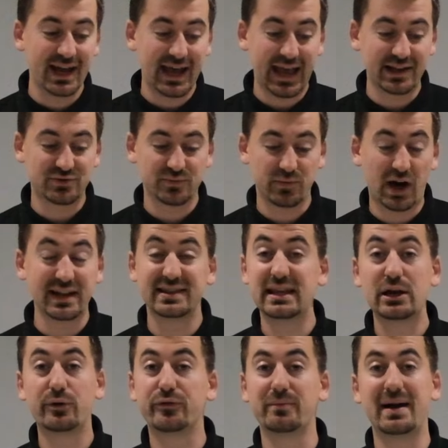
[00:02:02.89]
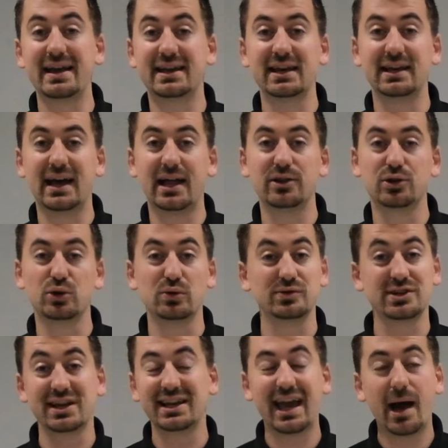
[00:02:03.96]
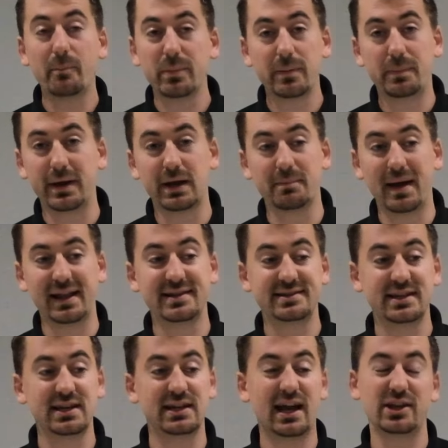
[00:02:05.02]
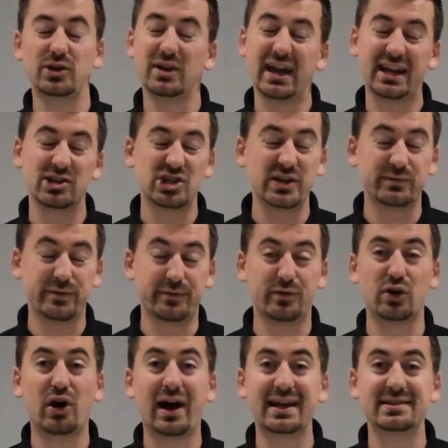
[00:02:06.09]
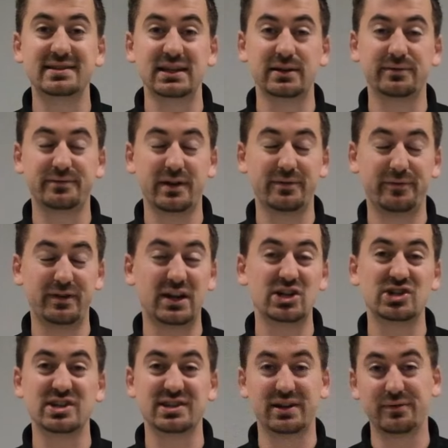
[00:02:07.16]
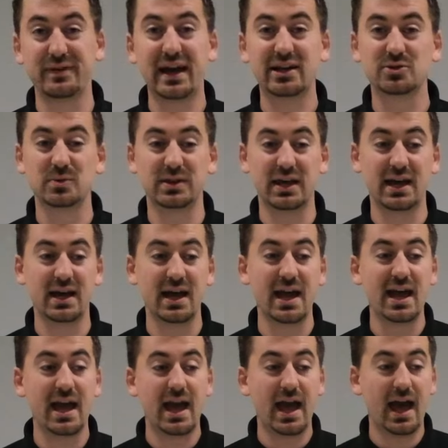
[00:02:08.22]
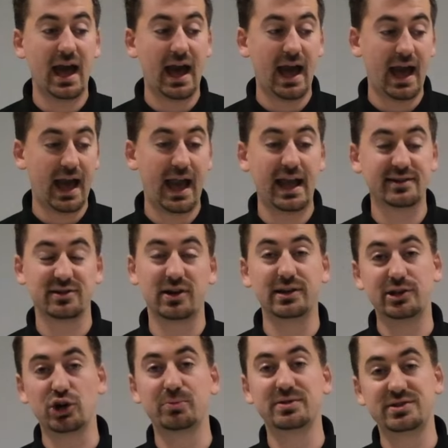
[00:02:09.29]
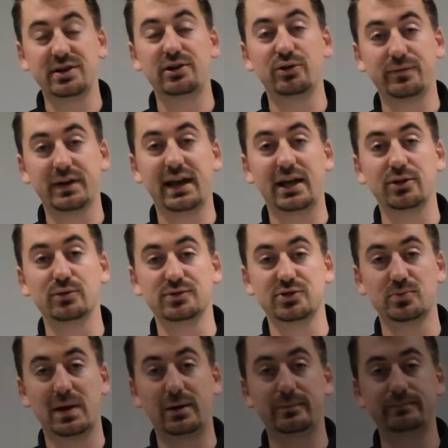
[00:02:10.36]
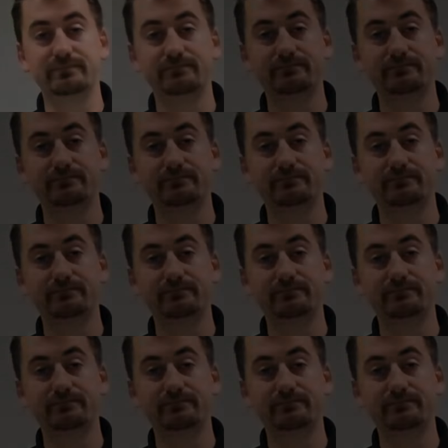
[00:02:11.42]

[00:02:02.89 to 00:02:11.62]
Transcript: is ideal for making candles, can be pigmented and you can achieve a variety of finishes and effects with it. It's an ideal material for candles as well.